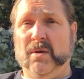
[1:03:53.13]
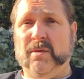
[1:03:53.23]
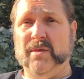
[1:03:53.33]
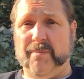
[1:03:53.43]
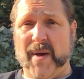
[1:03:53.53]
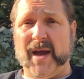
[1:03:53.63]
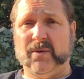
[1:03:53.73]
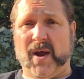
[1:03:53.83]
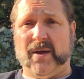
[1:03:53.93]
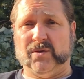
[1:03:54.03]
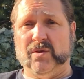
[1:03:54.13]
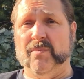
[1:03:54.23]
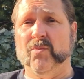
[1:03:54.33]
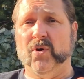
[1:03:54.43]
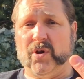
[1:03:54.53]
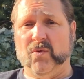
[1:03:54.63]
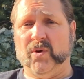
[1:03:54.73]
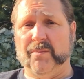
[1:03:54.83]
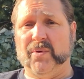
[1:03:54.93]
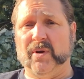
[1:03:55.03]
the background. So the more you want
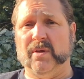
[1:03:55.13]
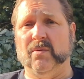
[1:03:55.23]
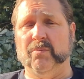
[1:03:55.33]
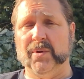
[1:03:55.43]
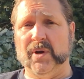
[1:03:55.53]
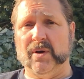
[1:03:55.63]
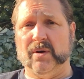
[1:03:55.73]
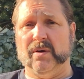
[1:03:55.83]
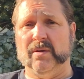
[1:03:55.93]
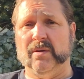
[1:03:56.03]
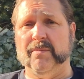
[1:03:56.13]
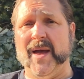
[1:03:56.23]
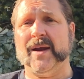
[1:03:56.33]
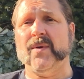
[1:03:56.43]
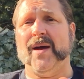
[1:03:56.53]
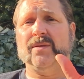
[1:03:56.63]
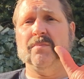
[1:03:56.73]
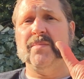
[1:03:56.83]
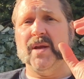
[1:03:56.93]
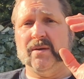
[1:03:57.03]
to blur the background, the
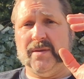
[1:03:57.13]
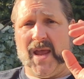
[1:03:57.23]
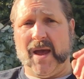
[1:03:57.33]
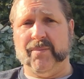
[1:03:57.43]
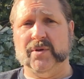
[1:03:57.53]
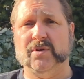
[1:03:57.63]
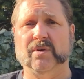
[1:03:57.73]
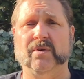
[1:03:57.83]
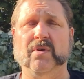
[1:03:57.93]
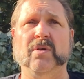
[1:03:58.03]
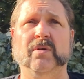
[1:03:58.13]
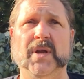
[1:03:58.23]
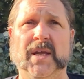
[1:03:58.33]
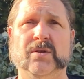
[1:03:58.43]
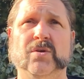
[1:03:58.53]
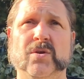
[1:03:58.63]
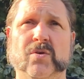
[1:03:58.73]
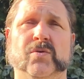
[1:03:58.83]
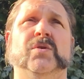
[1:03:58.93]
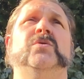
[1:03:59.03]
bigger the aperture you need to use.